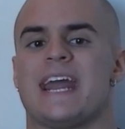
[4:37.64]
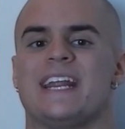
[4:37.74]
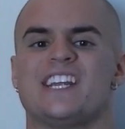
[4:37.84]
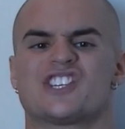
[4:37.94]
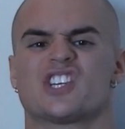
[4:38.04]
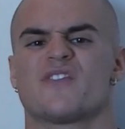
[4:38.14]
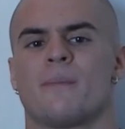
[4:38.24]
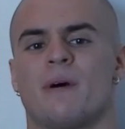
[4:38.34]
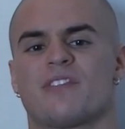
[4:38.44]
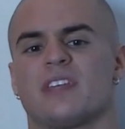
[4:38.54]
In addition to
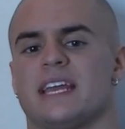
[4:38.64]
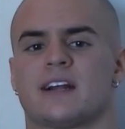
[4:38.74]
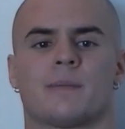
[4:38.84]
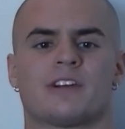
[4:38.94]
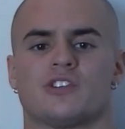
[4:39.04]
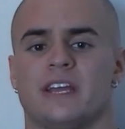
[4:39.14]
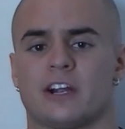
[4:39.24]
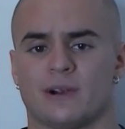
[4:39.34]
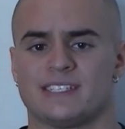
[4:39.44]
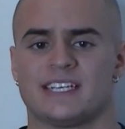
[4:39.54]
the monthly incremental
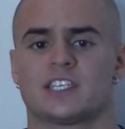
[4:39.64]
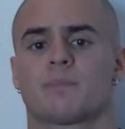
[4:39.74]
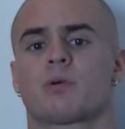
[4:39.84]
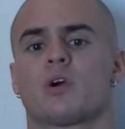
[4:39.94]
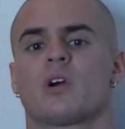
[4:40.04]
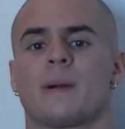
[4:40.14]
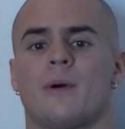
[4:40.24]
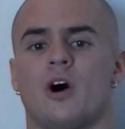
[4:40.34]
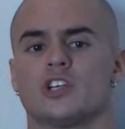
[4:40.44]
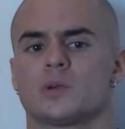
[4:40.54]
increases, the
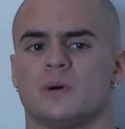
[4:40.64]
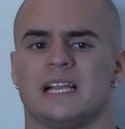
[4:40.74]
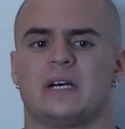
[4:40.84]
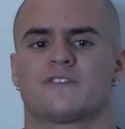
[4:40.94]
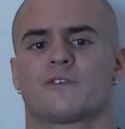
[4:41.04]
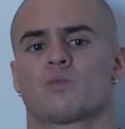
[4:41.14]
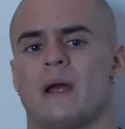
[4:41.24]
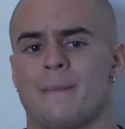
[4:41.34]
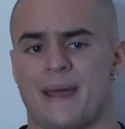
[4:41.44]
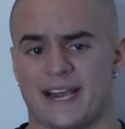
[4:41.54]
program also allows for
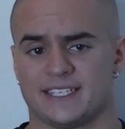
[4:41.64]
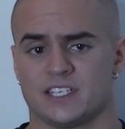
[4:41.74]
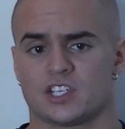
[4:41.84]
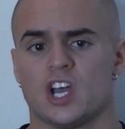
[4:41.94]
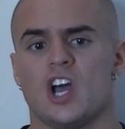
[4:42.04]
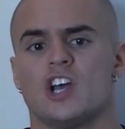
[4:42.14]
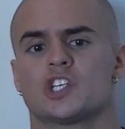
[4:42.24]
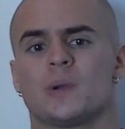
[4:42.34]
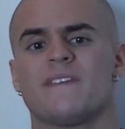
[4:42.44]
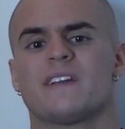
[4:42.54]
rep maxes.
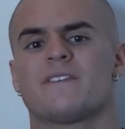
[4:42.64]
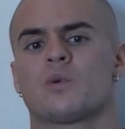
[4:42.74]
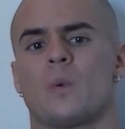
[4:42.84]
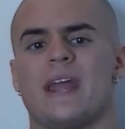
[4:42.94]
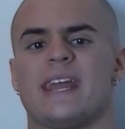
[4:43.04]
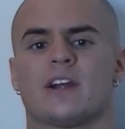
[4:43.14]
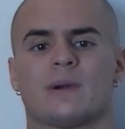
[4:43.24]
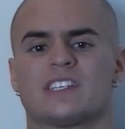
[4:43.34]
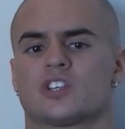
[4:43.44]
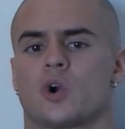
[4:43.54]
So even if the weight
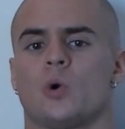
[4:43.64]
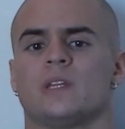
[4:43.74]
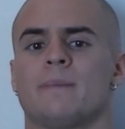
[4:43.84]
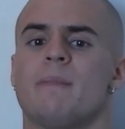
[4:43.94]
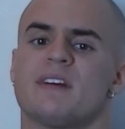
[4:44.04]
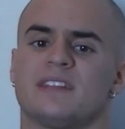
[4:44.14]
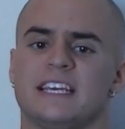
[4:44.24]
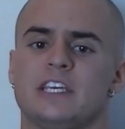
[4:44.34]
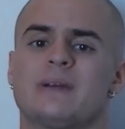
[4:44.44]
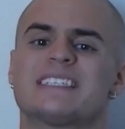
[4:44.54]
increases are only
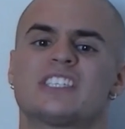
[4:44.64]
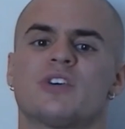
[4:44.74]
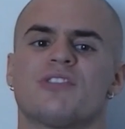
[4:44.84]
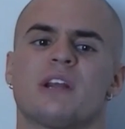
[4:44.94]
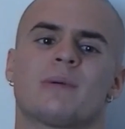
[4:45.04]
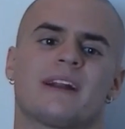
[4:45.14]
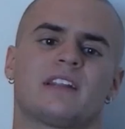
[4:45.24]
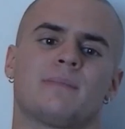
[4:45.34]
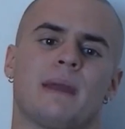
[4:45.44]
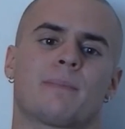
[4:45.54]
monthly, you can still
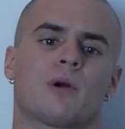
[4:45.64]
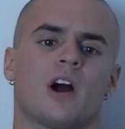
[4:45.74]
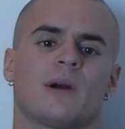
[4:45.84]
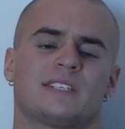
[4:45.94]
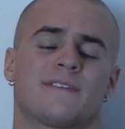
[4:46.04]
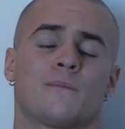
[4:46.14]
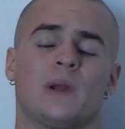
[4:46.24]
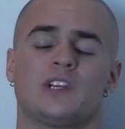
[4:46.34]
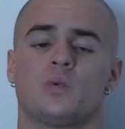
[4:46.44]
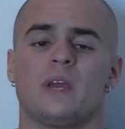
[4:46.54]
theoretically make progress from
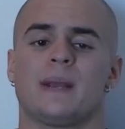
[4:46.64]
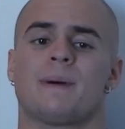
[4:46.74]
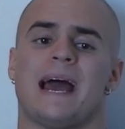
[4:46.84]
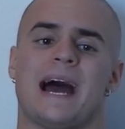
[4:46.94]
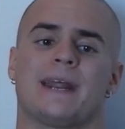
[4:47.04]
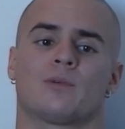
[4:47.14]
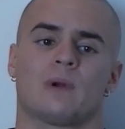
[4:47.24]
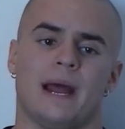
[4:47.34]
week to week by adding